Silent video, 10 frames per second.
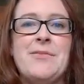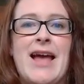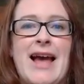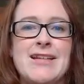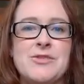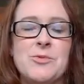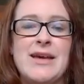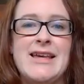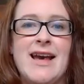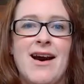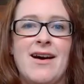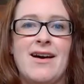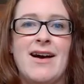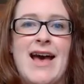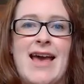And we
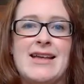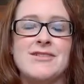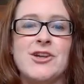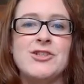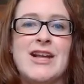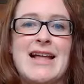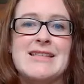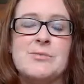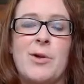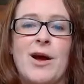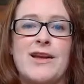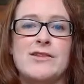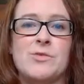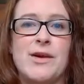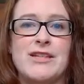are a social
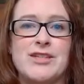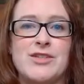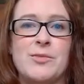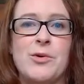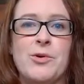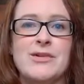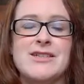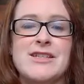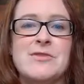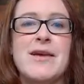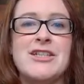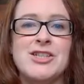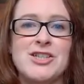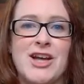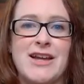enterprise which supports the
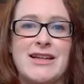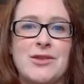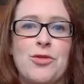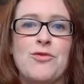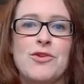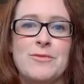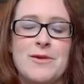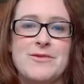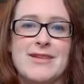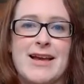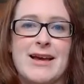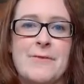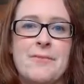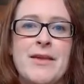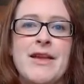dementia journey through
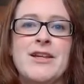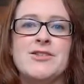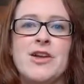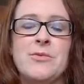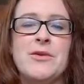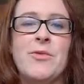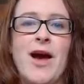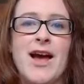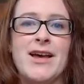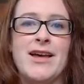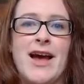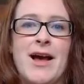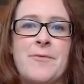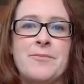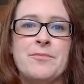music. So we work
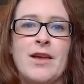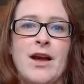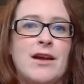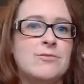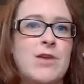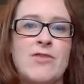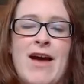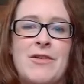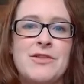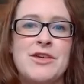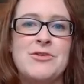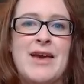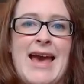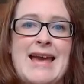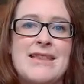around the
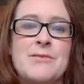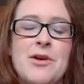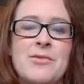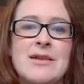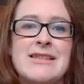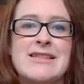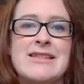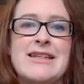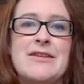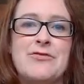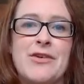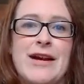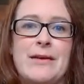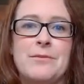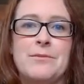UK at the moment,
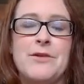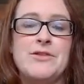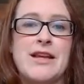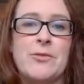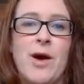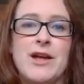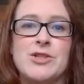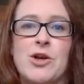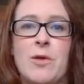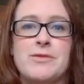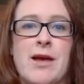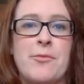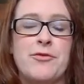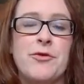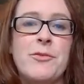delivering music workshops and
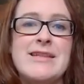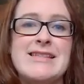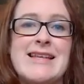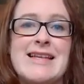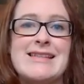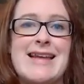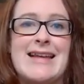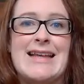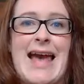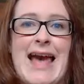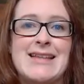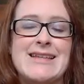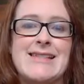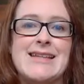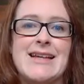performances in care
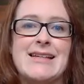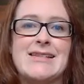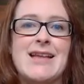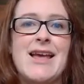settings.